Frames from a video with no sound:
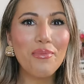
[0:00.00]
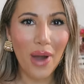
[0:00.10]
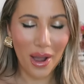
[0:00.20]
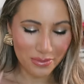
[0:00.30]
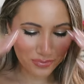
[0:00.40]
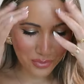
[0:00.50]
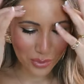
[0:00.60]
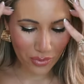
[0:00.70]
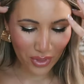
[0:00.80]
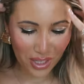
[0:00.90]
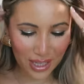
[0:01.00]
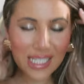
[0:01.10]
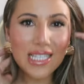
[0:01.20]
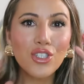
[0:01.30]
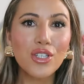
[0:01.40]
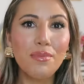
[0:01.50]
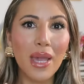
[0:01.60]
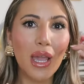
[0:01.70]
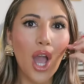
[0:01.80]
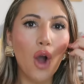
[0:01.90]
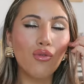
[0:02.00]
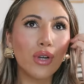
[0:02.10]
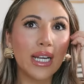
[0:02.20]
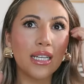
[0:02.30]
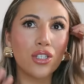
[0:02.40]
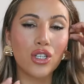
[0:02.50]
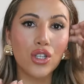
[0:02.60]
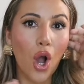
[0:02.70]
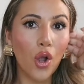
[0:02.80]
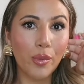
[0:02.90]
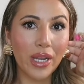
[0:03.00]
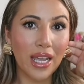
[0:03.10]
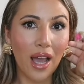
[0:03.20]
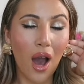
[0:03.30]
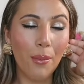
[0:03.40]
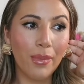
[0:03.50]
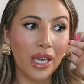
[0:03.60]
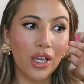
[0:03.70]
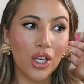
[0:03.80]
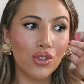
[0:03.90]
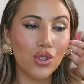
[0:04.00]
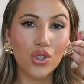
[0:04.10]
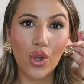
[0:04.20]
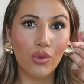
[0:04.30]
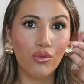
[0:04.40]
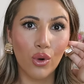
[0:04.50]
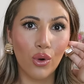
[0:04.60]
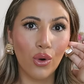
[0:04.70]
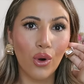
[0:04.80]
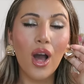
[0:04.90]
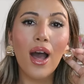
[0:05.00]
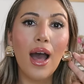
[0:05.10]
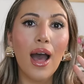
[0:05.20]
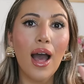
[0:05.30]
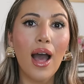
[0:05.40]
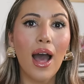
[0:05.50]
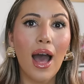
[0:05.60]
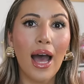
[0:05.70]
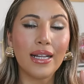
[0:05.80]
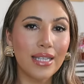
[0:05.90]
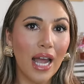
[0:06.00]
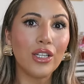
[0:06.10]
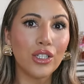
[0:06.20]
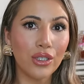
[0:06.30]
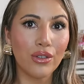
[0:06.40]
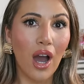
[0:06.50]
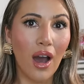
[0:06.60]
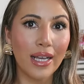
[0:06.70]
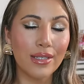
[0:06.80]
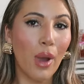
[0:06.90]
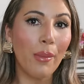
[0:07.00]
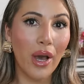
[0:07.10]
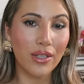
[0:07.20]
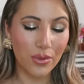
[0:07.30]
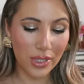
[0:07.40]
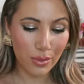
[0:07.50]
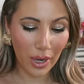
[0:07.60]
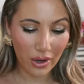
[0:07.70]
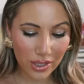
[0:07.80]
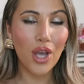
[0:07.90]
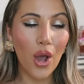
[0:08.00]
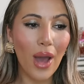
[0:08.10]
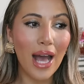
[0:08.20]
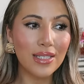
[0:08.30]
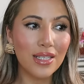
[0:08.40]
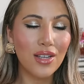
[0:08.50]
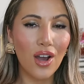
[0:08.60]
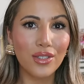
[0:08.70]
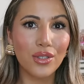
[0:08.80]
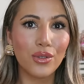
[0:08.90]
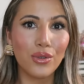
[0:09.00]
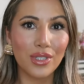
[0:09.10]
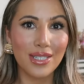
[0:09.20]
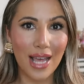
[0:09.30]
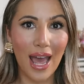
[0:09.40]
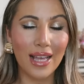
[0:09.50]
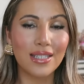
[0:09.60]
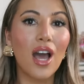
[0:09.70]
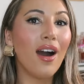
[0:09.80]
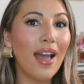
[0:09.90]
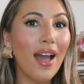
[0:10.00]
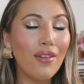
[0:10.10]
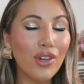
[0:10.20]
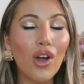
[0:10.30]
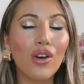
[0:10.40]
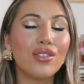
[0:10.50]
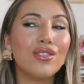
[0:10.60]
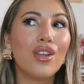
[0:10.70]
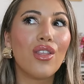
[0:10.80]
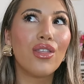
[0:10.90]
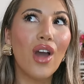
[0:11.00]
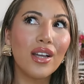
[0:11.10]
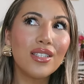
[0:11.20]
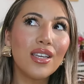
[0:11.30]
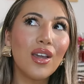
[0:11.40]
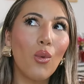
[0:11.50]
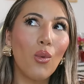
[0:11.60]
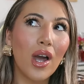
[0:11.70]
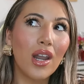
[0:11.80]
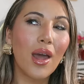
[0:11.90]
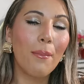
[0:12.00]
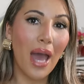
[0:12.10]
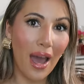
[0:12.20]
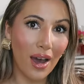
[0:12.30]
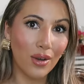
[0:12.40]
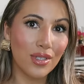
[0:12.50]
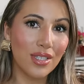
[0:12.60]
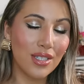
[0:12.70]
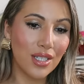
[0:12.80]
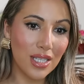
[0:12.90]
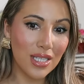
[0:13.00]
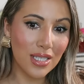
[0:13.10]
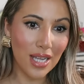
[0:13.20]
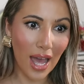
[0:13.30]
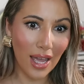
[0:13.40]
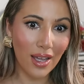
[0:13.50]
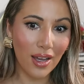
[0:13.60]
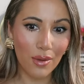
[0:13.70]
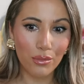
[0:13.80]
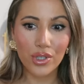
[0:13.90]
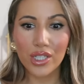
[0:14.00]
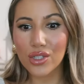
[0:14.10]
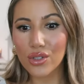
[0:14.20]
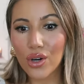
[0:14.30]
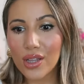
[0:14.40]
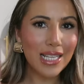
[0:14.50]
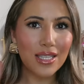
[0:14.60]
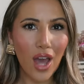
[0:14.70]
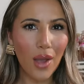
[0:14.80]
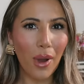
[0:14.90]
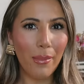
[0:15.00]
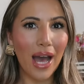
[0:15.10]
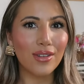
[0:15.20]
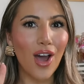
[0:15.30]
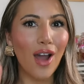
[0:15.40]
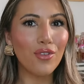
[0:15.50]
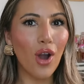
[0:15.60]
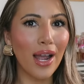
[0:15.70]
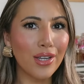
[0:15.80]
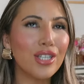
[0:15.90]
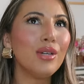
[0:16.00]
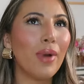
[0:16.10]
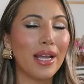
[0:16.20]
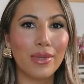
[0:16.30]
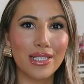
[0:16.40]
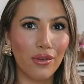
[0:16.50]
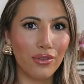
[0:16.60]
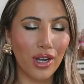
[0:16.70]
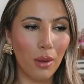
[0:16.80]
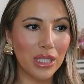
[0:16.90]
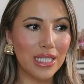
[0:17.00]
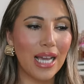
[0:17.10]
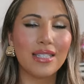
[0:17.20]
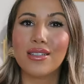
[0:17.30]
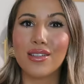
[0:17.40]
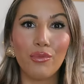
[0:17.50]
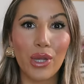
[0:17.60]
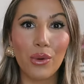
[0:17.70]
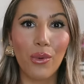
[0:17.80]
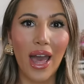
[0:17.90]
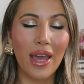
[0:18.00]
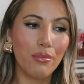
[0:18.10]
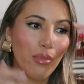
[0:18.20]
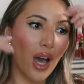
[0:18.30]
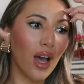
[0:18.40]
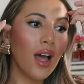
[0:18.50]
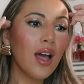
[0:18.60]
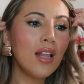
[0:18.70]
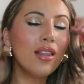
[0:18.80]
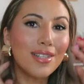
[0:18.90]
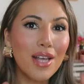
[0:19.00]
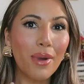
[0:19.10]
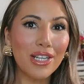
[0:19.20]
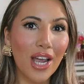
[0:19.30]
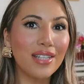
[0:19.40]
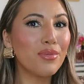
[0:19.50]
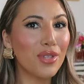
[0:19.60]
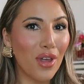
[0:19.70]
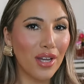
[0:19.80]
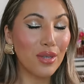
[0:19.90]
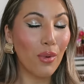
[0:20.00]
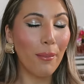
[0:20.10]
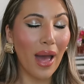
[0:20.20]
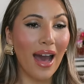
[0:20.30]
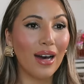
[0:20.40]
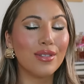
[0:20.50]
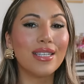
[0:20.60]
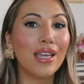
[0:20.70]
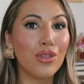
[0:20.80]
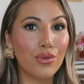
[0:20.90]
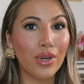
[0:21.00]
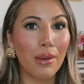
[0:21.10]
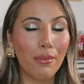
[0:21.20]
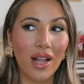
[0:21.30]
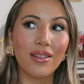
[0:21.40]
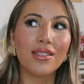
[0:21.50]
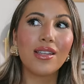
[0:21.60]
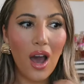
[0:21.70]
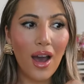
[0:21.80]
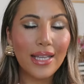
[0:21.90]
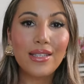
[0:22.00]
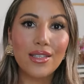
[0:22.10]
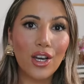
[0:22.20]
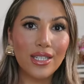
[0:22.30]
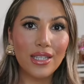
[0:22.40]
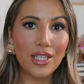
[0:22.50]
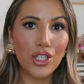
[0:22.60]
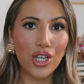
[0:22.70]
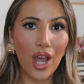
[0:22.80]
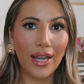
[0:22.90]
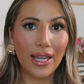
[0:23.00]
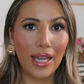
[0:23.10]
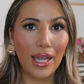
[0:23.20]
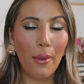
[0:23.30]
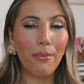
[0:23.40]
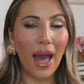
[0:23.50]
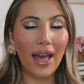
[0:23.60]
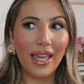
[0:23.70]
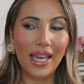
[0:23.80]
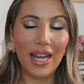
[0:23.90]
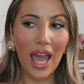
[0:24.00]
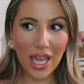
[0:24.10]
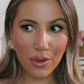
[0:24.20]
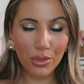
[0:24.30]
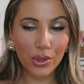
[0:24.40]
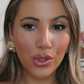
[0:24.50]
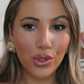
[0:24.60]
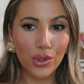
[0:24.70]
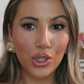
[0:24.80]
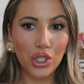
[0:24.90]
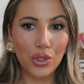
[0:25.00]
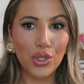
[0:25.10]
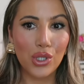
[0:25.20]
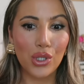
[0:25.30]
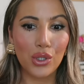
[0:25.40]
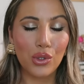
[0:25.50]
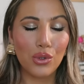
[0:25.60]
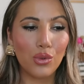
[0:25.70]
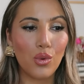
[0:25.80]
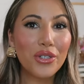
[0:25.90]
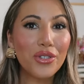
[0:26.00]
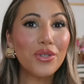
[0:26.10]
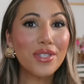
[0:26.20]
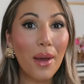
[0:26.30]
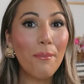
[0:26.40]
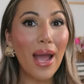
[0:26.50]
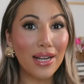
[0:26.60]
but this is just me really just opening up, being so raw and telling you guys my personal experience. So as the title says, I have lost 31 pounds to this day. I'm pretty sure it's 31 pounds. I'm not actually weighed myself for a couple of days because I've been away, but last time I checked it was 31 pounds in 3 months. I started this journey back in April due to some